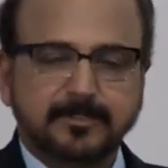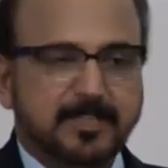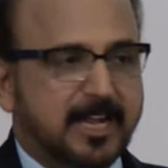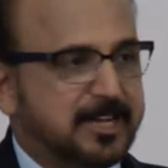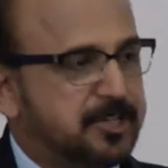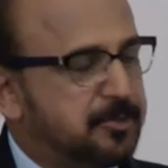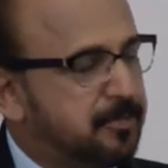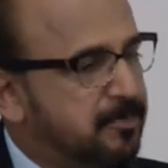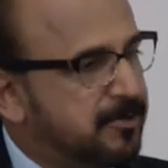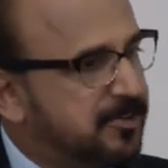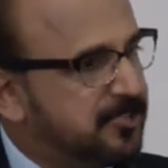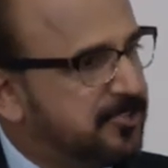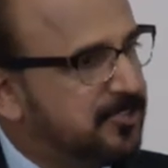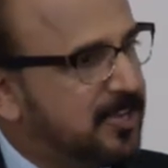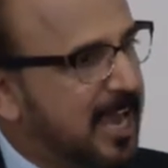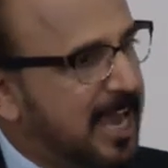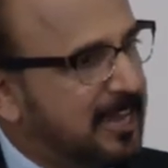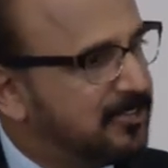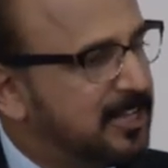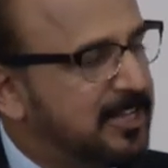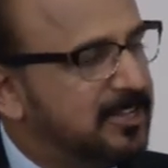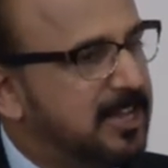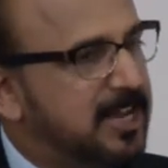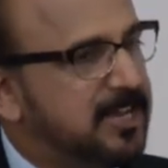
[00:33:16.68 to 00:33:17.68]
That's
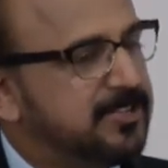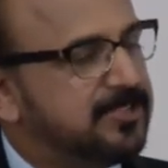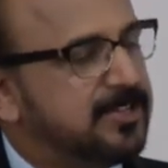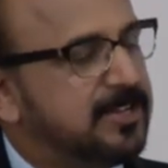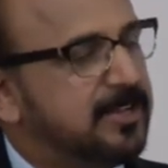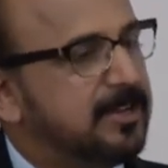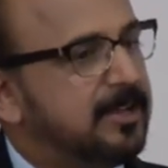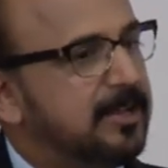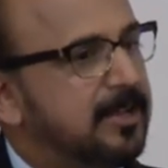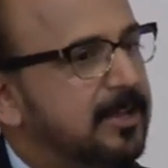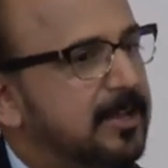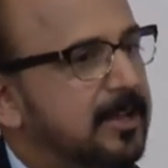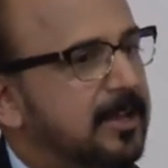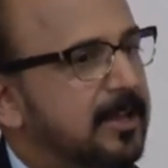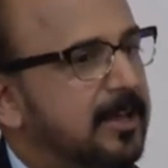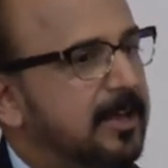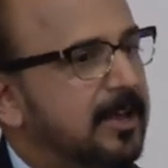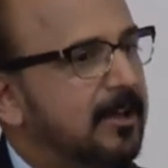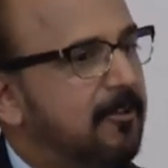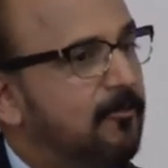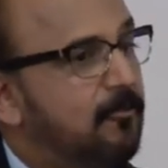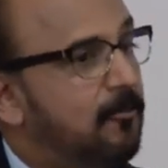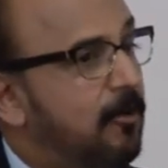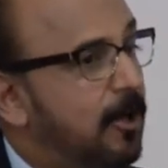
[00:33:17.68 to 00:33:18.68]
precisely the reason
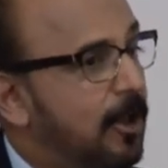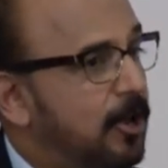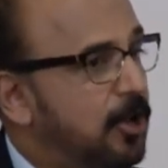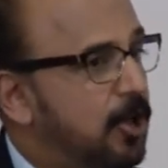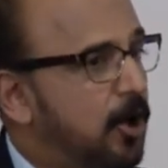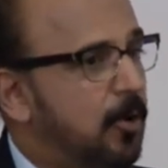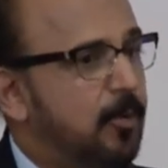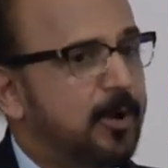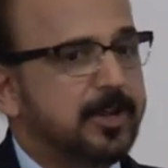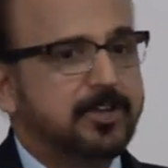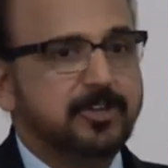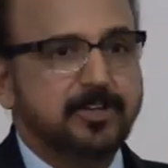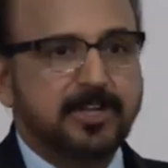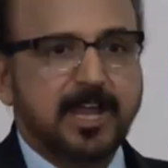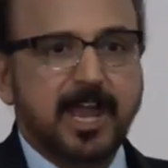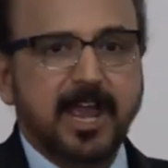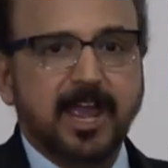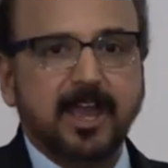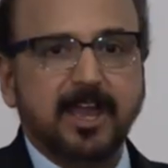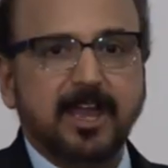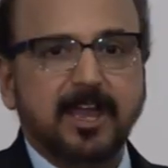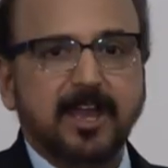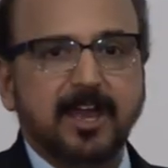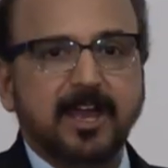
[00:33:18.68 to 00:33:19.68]
world over today,
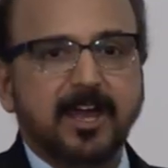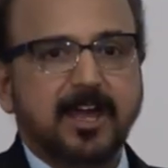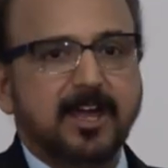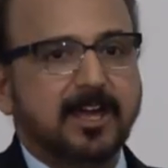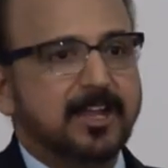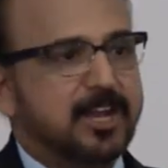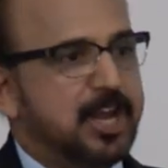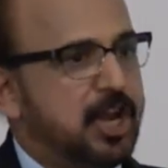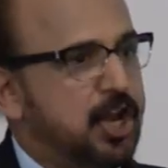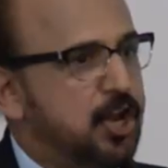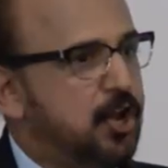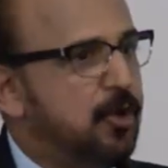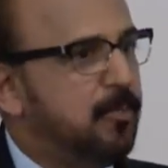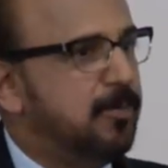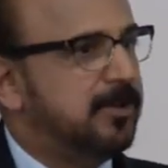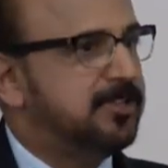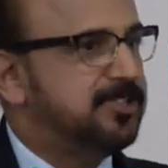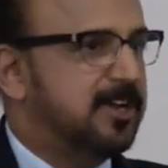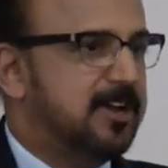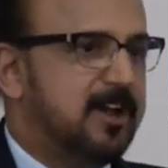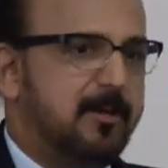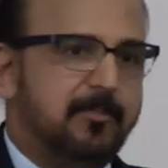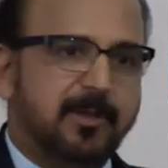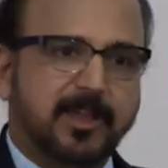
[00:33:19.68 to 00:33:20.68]

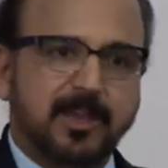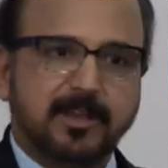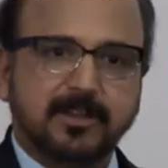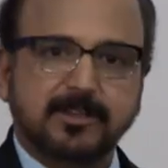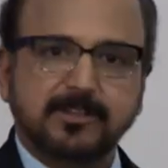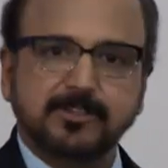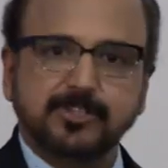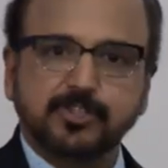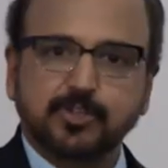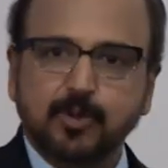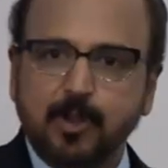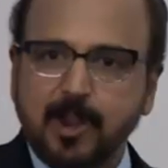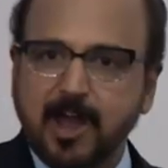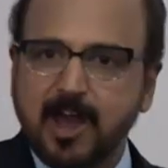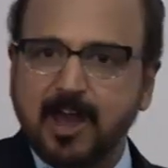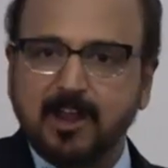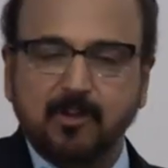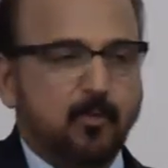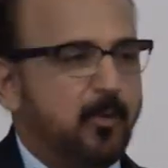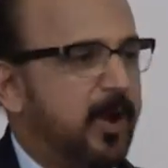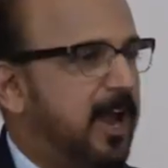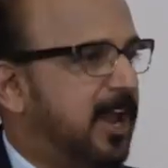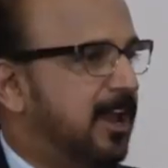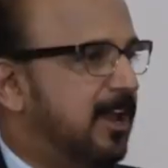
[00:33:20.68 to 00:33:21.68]
renewables are coming in.
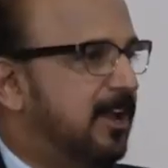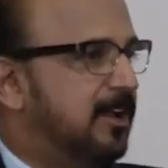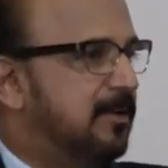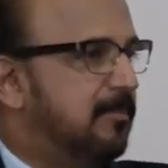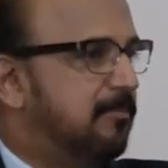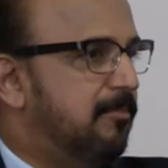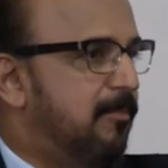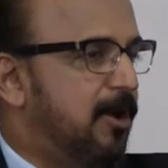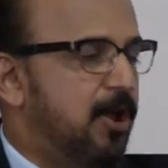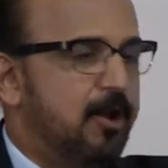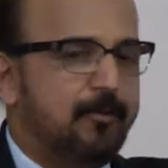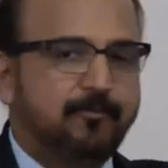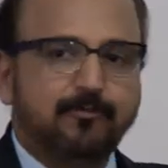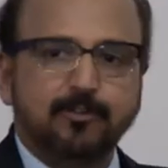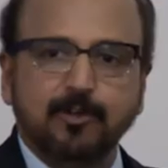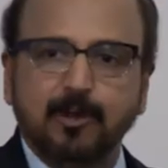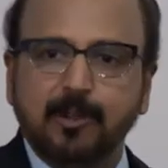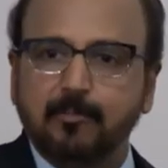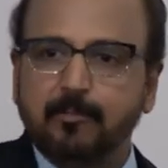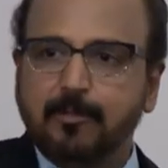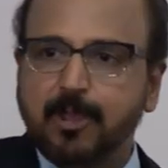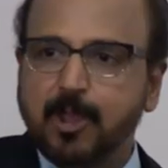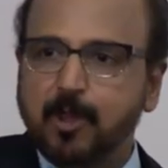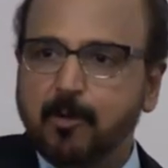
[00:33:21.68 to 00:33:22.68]
Solar, wind,
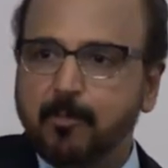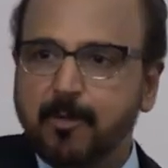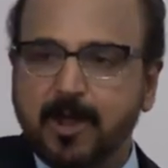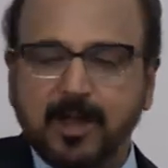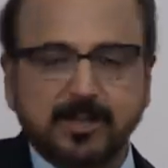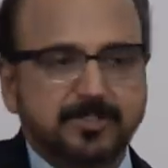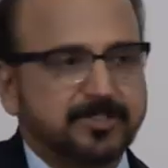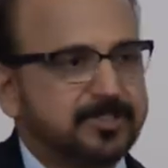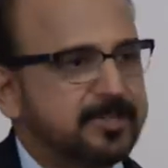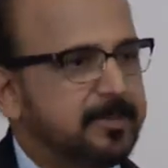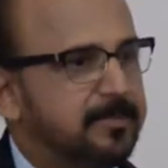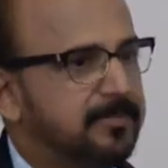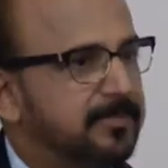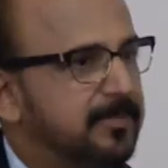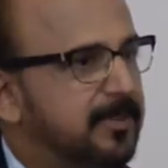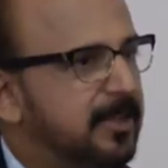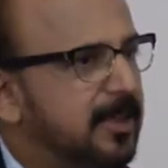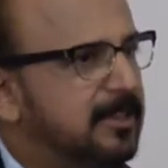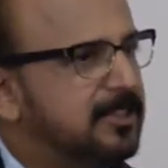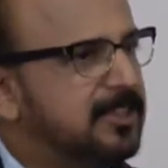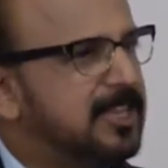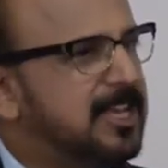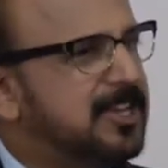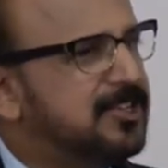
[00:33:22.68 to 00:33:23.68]
biofuel, biomass.
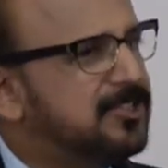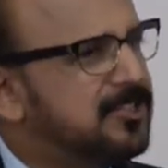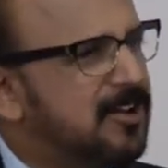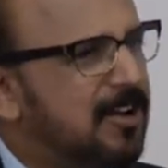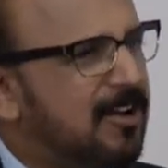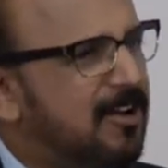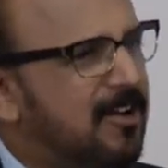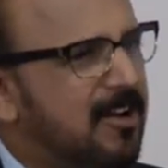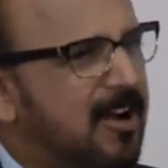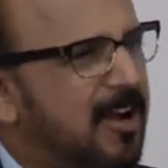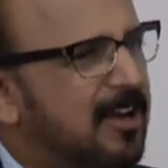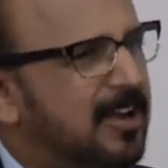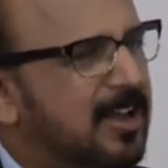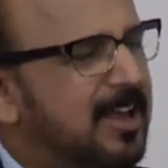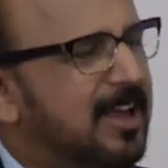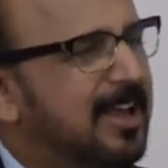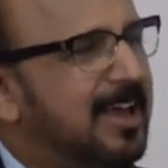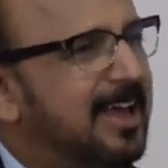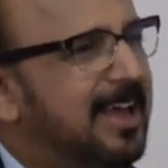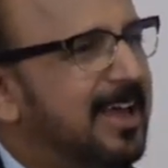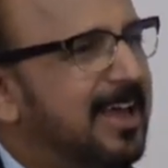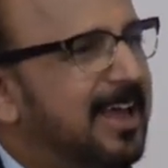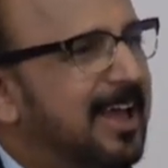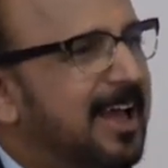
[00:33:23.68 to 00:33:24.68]
These are not
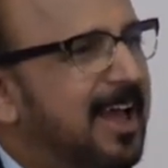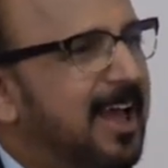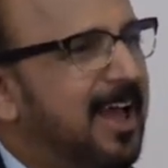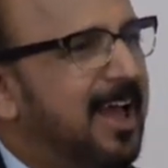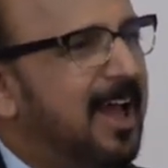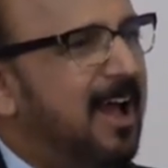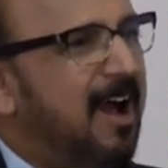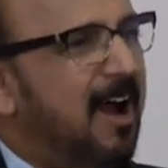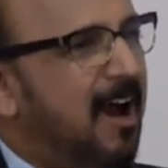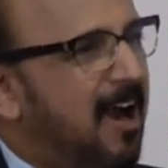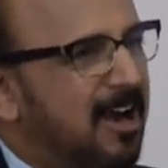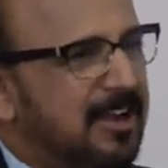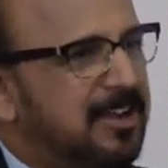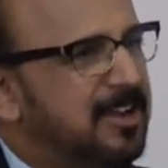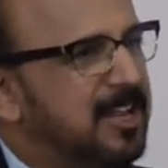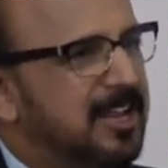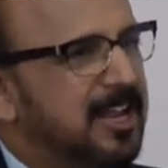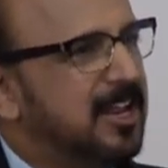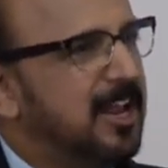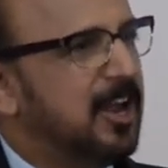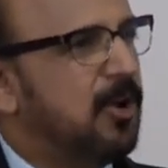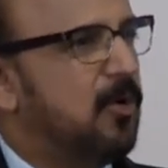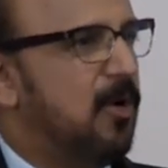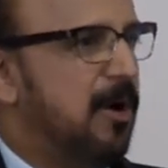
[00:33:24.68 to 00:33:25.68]

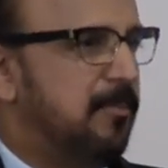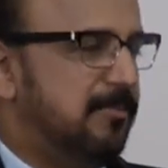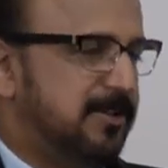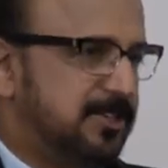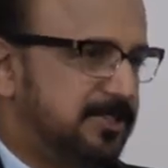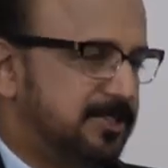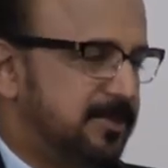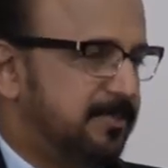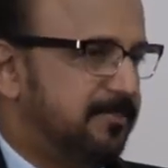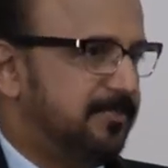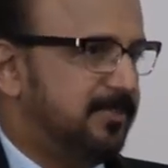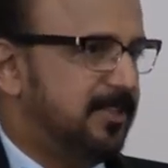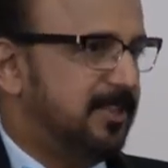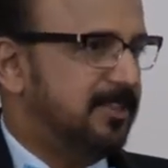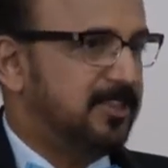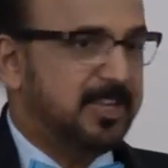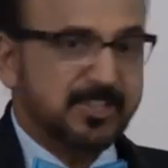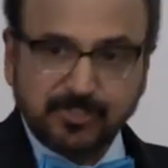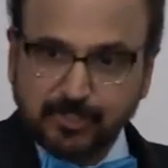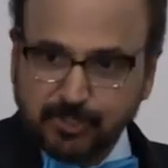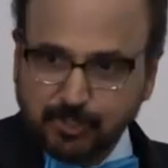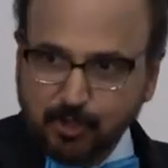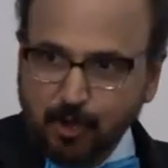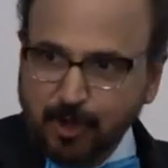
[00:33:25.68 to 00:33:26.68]
ordinary requirements.
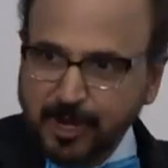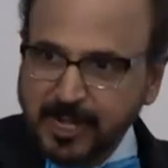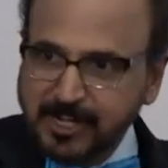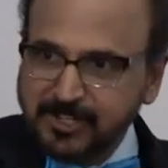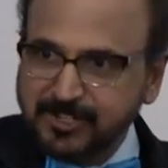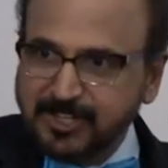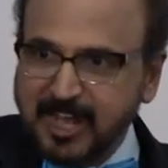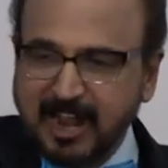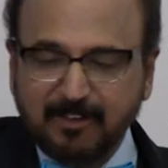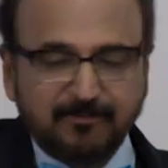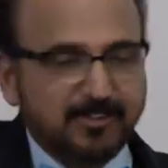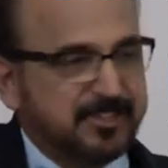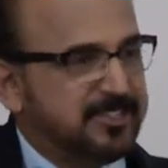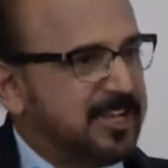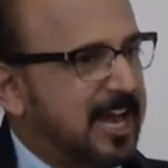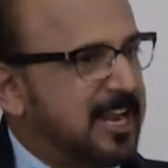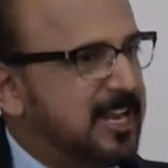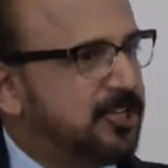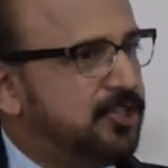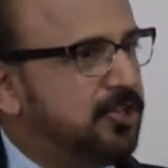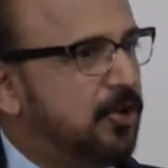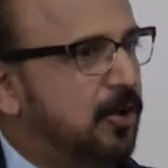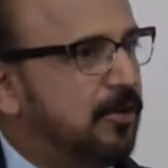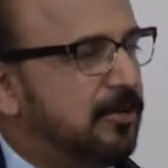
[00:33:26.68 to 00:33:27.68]
This zone itself is
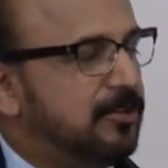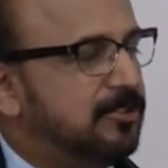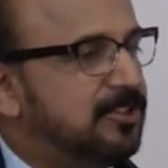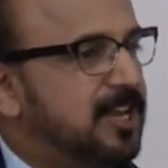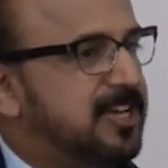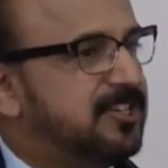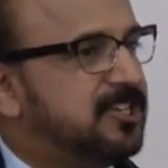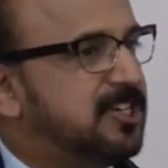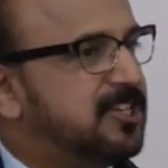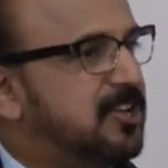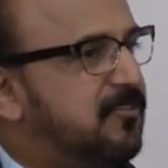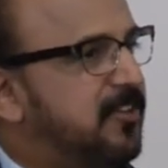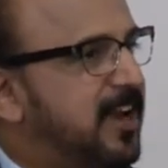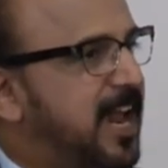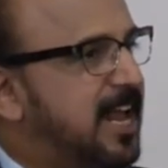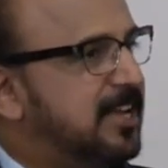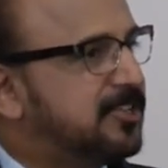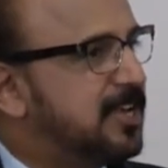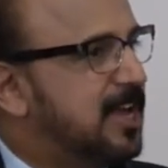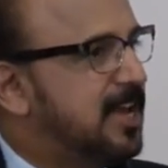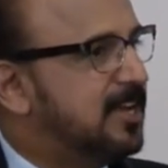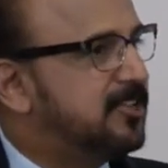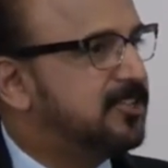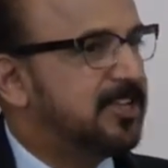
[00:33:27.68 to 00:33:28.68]
arid zone, three hundred sixty-five
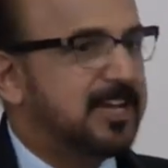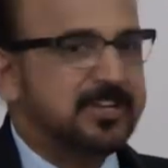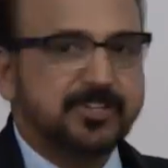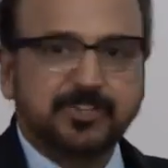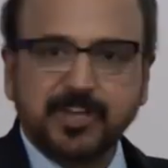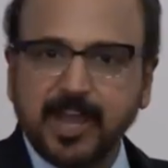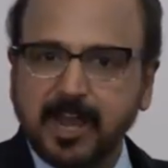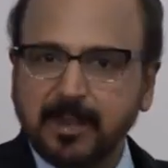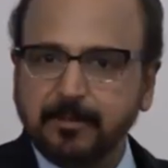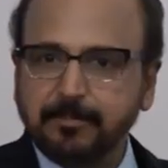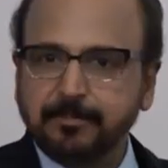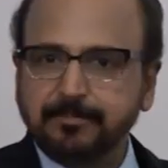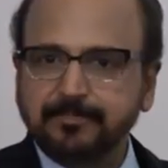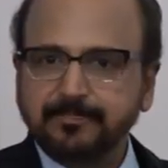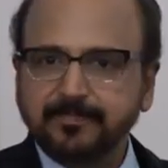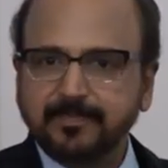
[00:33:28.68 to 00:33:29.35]
days sunshine.